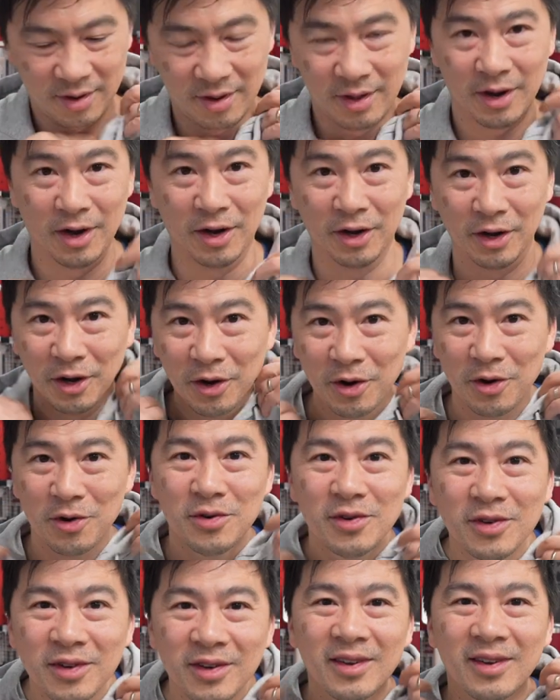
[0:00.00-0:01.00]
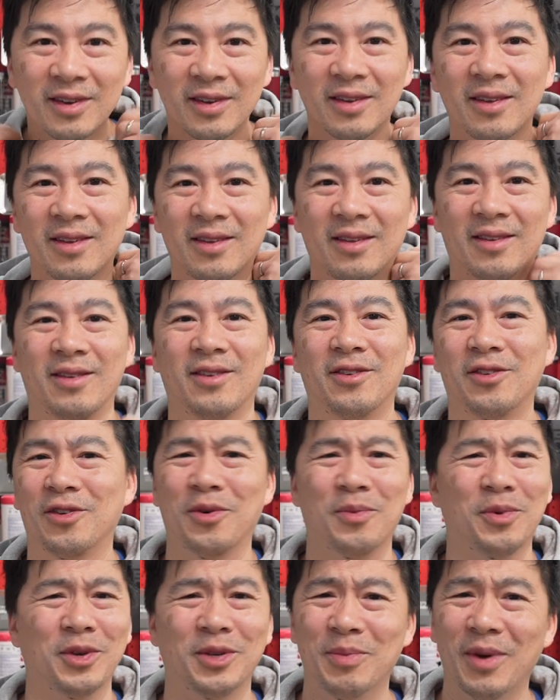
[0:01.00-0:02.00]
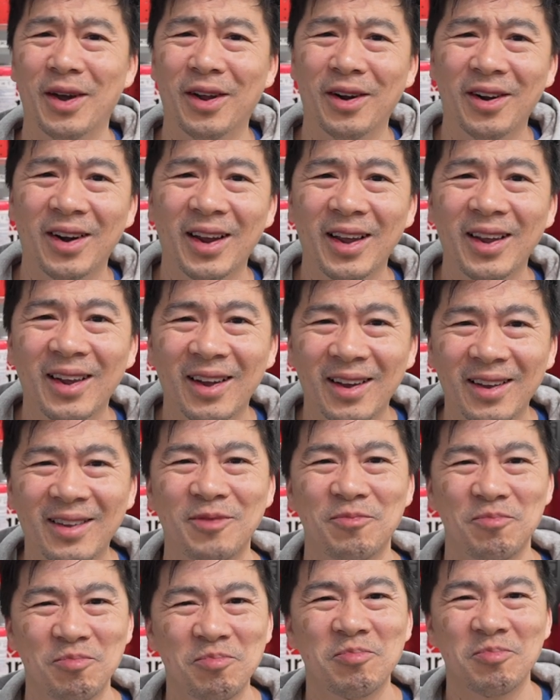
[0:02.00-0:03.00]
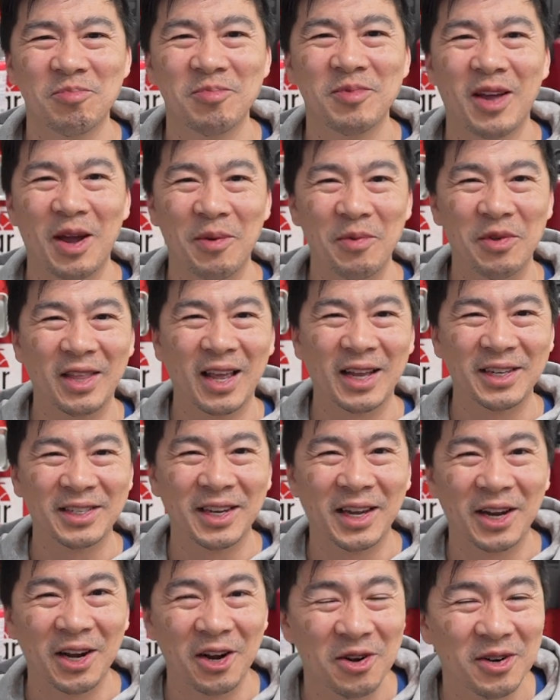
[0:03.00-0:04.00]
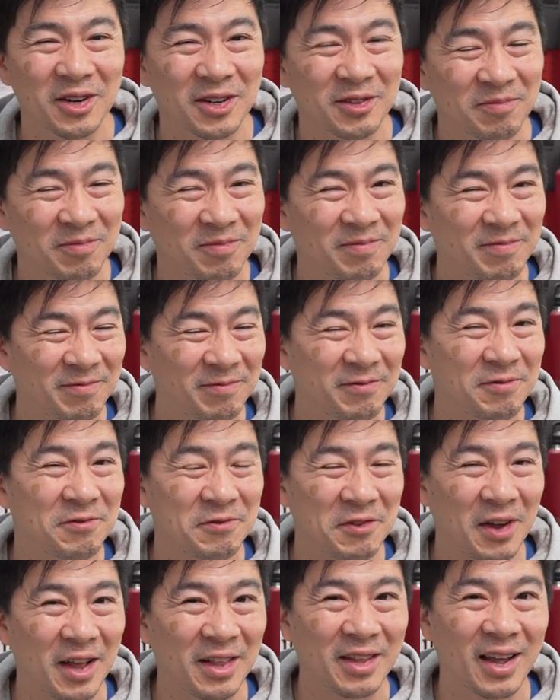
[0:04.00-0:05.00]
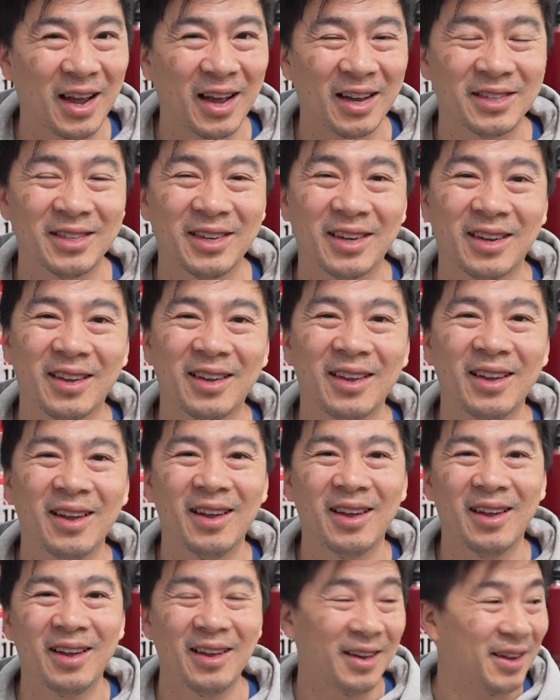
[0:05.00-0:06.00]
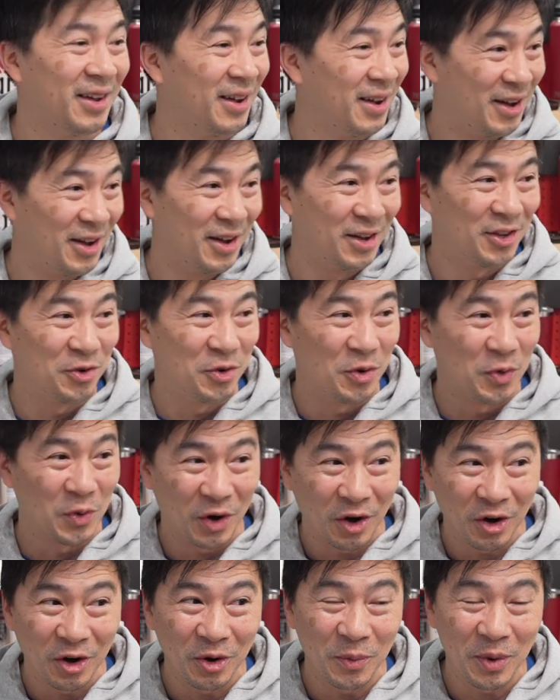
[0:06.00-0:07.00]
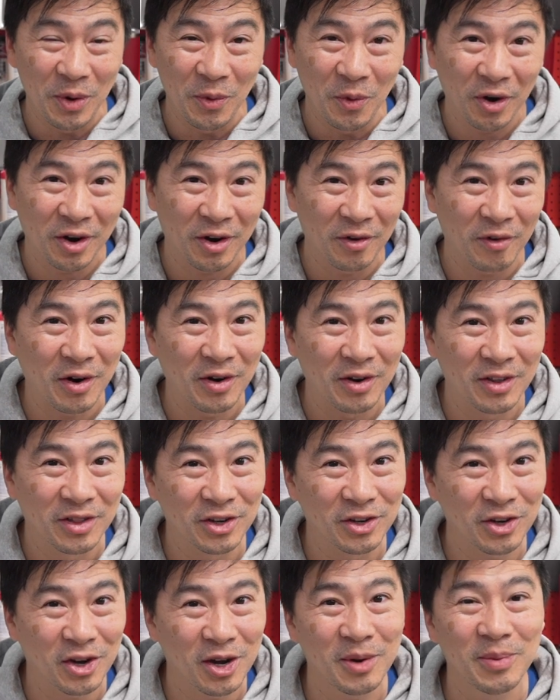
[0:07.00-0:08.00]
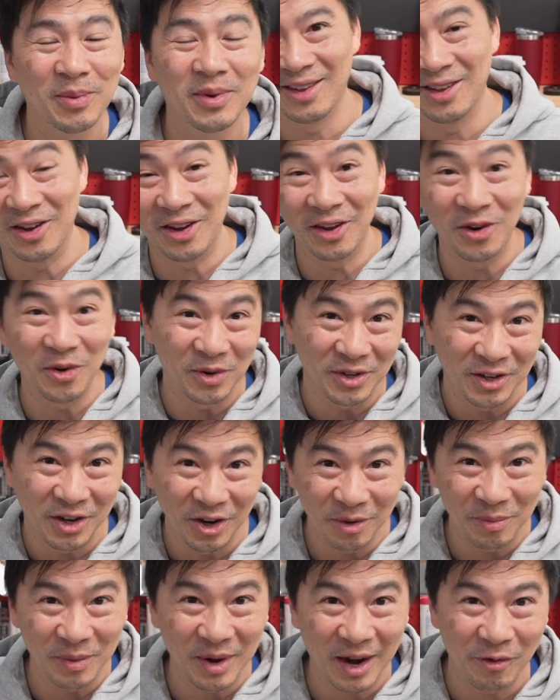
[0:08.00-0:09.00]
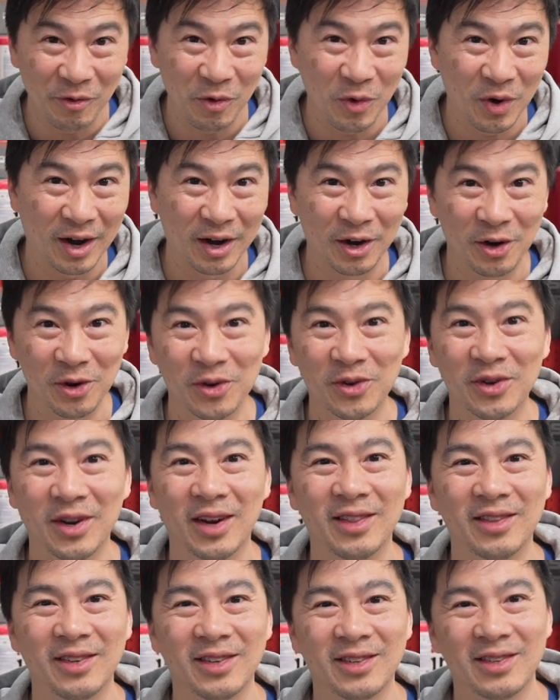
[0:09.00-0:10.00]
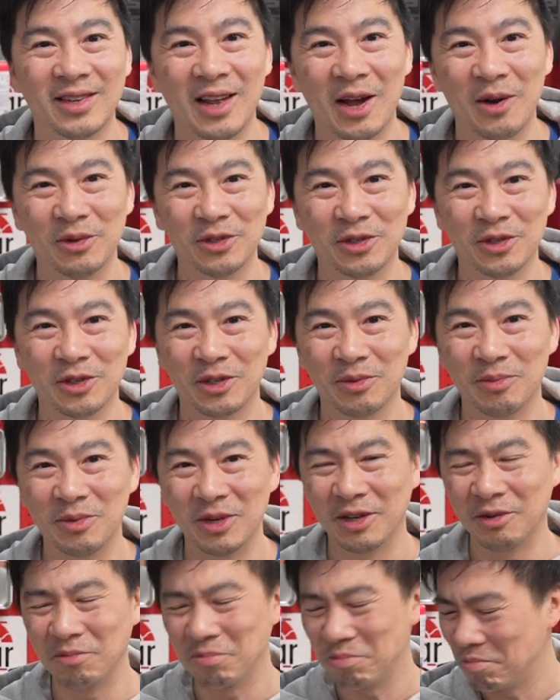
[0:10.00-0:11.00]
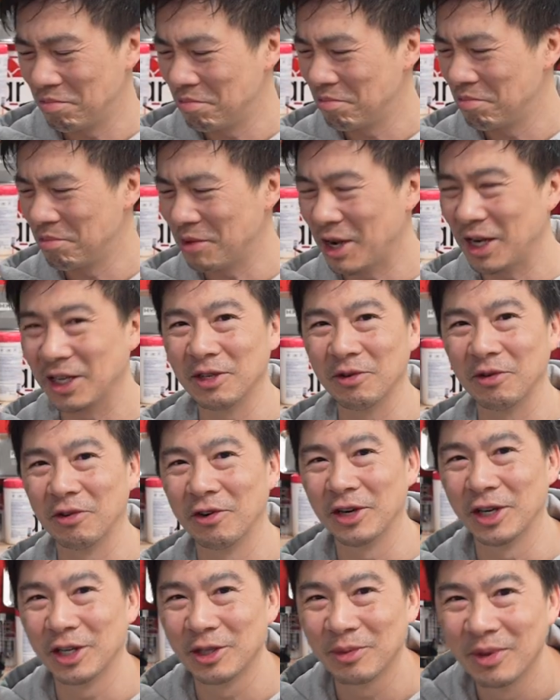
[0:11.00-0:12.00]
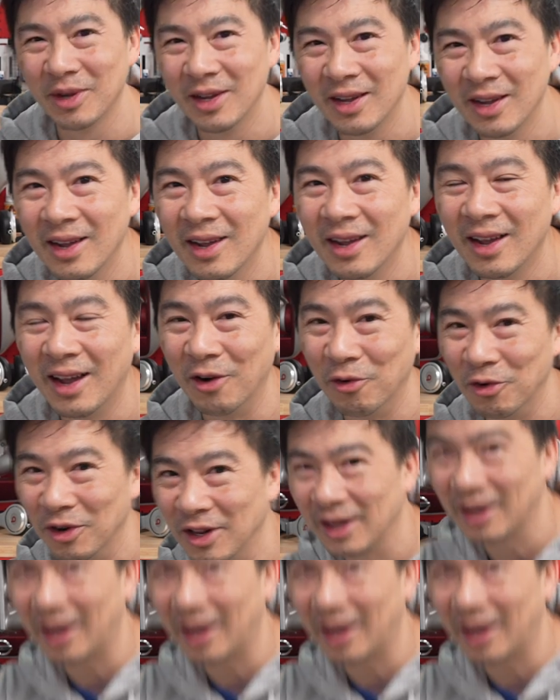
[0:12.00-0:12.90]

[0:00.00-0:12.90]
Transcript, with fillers: There you go. So much better, eh? I've been testing it out and fantastic. Uh, so when we're gonna be working around in the shop, you can always hear me everywhere I go and the sounds just be nice and crisp and it really